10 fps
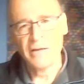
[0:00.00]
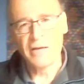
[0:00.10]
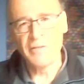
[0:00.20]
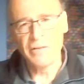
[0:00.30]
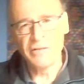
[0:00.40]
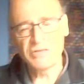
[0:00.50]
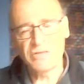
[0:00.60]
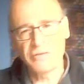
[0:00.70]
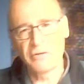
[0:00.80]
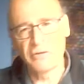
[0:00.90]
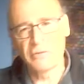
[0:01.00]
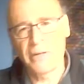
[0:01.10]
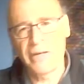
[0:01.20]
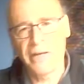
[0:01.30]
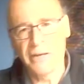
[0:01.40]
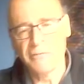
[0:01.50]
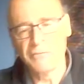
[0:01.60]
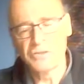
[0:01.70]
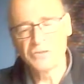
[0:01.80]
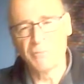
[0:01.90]
I mean, this third way,
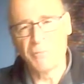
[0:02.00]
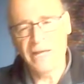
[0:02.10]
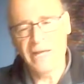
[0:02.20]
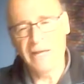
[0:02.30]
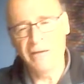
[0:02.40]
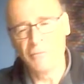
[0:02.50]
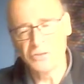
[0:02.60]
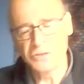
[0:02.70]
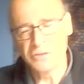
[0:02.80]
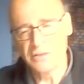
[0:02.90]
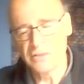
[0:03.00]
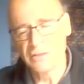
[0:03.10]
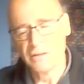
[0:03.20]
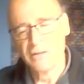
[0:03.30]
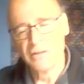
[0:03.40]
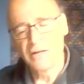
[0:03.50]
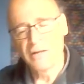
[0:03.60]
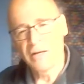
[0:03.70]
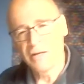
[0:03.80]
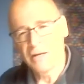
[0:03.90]
which Blair was
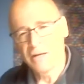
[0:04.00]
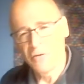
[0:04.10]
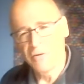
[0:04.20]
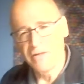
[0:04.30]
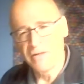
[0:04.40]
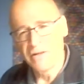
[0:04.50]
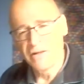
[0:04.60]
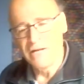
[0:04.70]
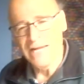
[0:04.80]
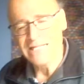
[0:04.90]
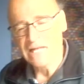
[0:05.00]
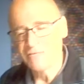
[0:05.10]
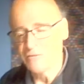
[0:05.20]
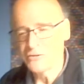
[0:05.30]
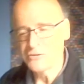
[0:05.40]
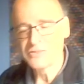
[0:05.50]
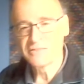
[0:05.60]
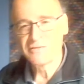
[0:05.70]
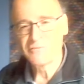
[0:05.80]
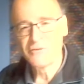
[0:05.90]
one of the late advocates,
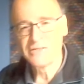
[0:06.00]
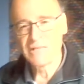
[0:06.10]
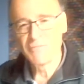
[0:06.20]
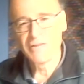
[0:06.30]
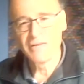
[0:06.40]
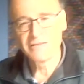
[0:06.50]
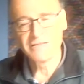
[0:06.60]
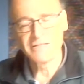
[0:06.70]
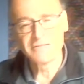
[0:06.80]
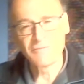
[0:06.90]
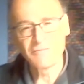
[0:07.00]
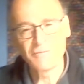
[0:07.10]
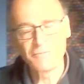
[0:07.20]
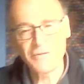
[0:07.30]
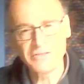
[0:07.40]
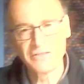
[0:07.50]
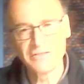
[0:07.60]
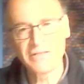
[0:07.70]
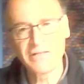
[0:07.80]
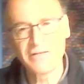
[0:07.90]
is something that is
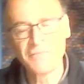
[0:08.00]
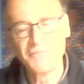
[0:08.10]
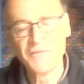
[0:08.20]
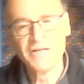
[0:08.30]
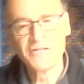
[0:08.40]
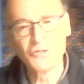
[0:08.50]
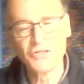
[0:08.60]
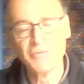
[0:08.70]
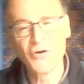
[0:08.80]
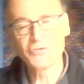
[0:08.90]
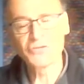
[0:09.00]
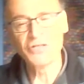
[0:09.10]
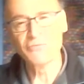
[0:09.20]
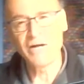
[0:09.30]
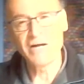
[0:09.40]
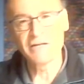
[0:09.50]
present in social democracy right